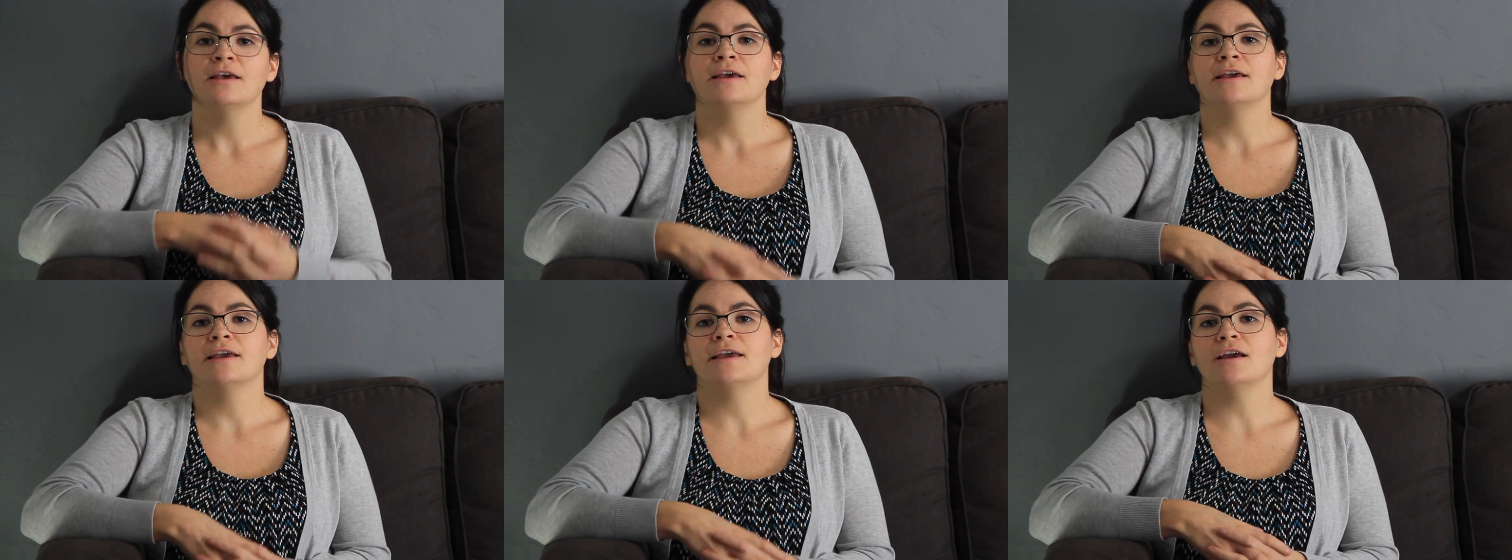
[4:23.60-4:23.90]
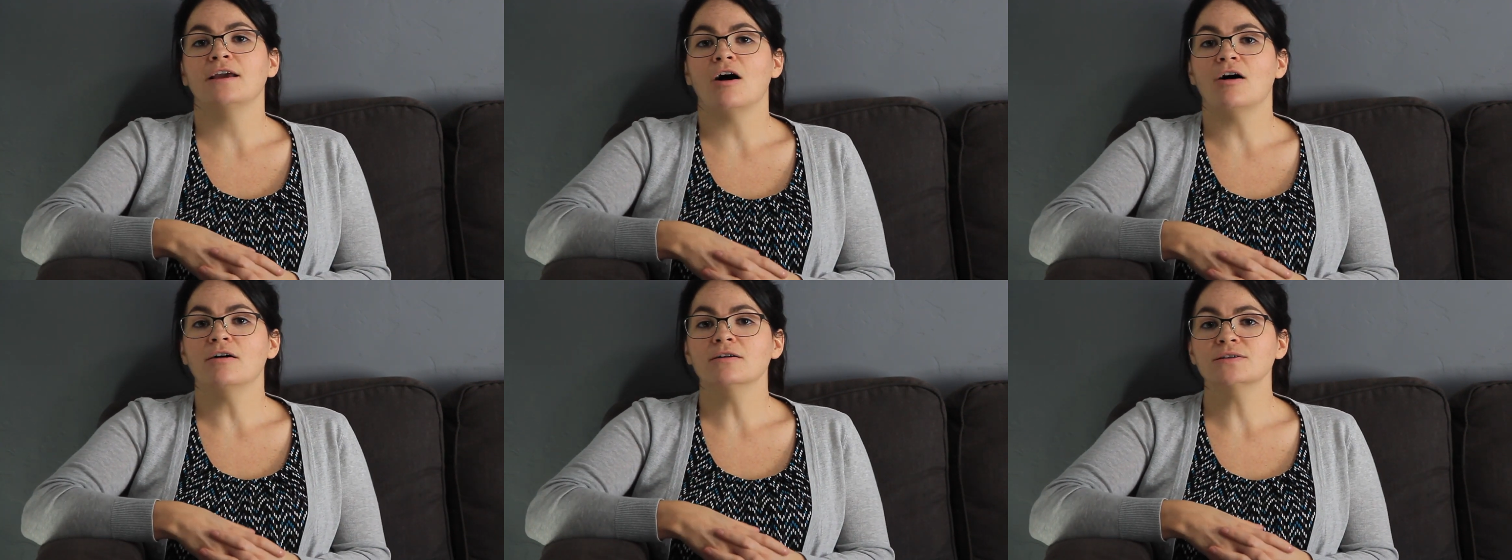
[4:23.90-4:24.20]
He
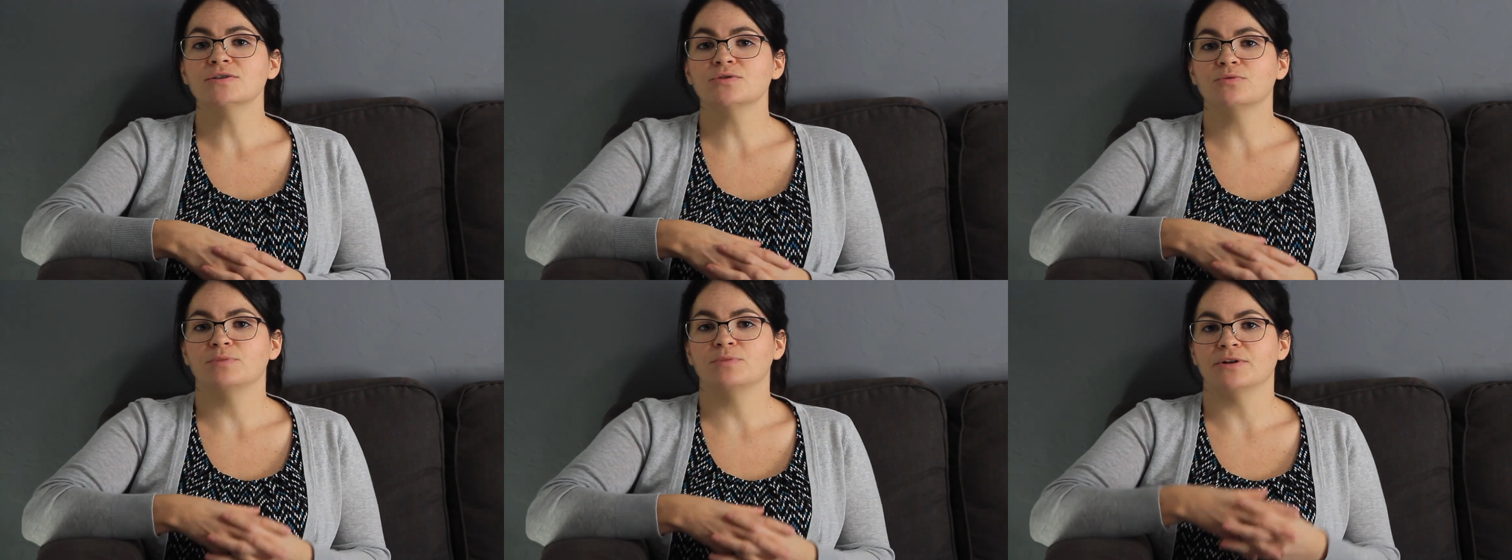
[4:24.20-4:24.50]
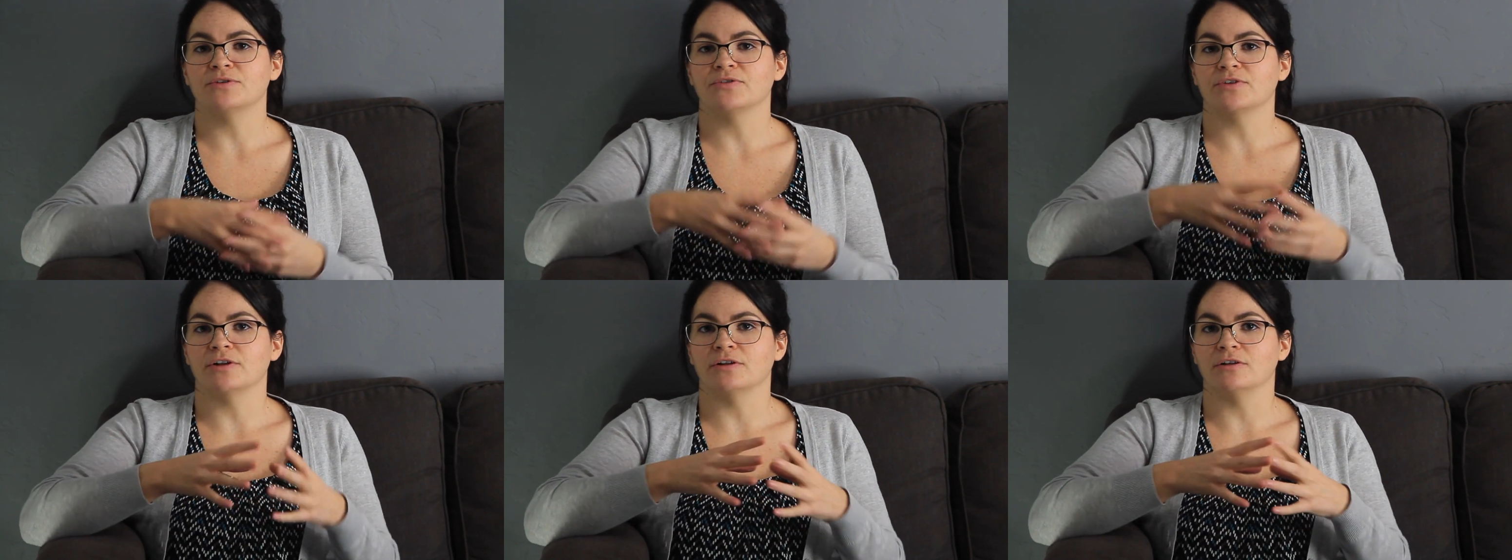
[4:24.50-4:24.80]
also
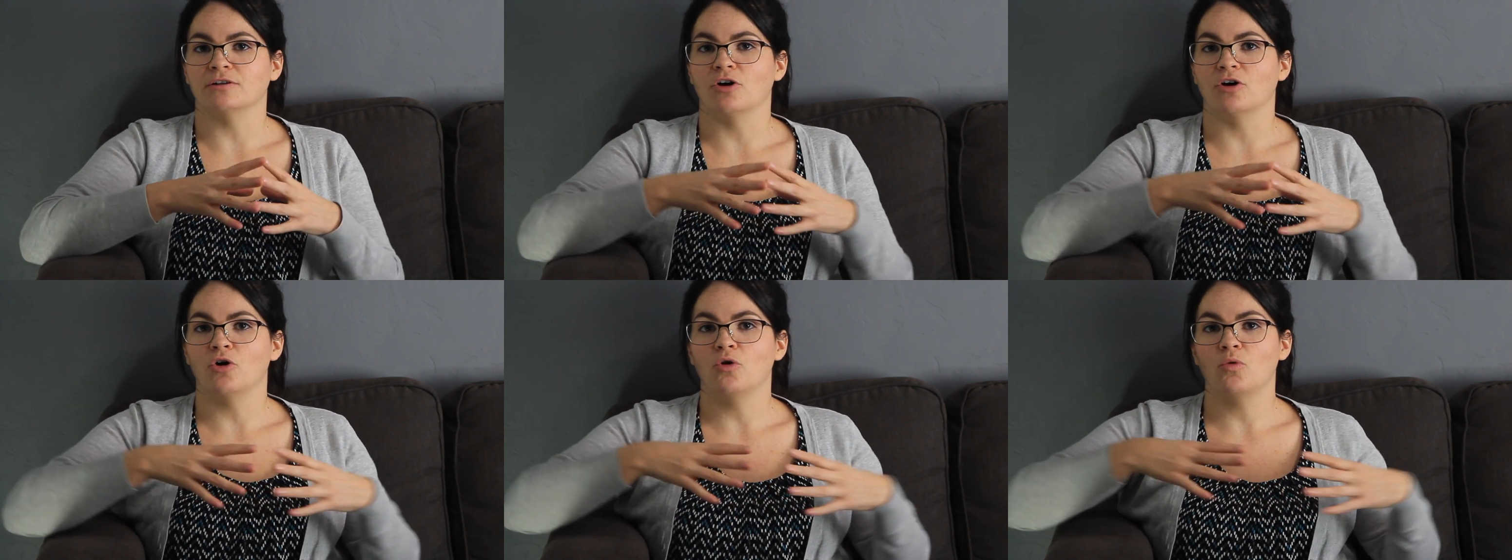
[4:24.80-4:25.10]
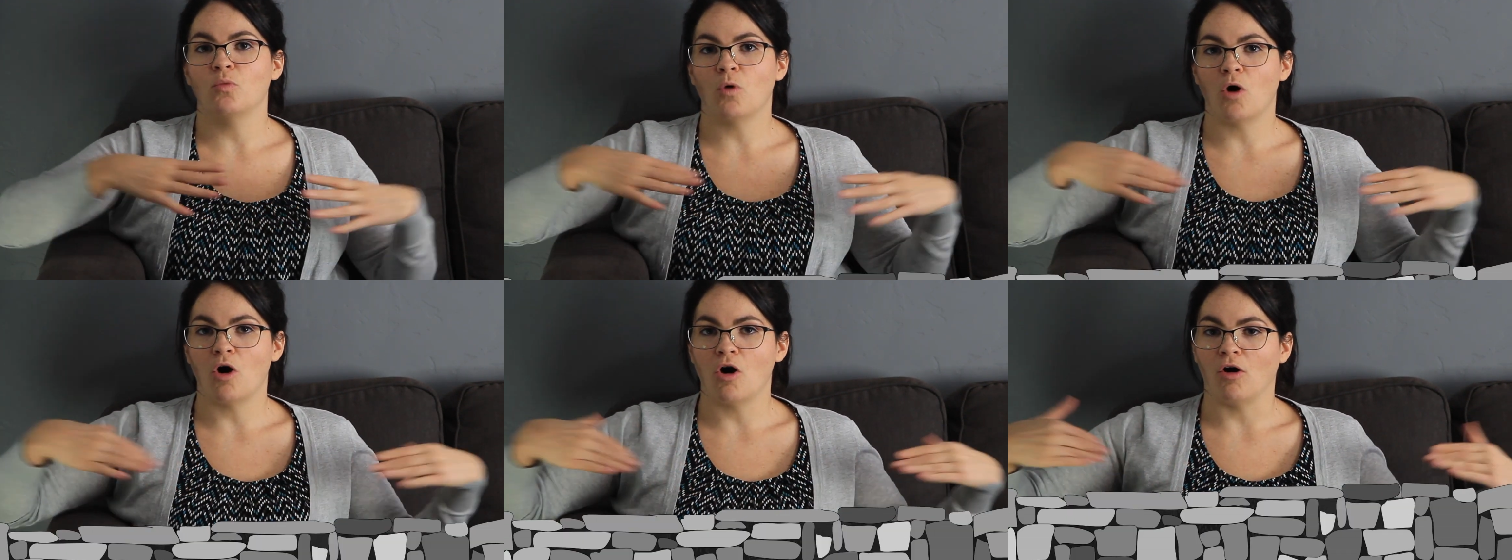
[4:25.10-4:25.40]
built a low
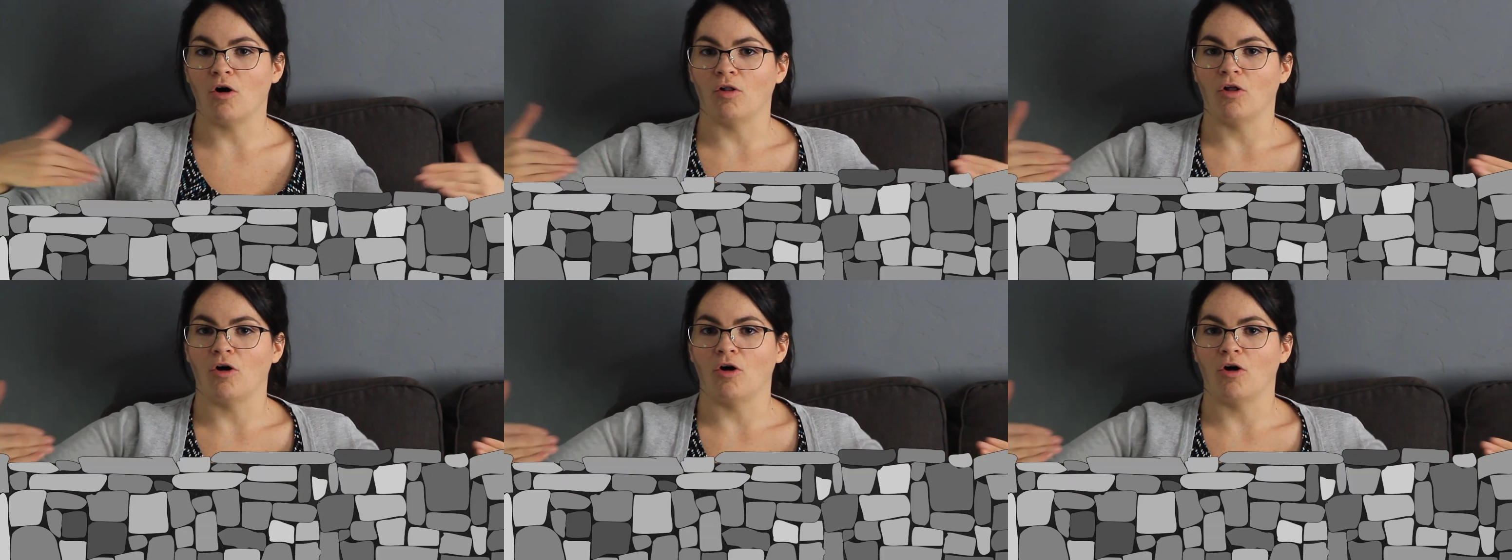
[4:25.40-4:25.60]
wall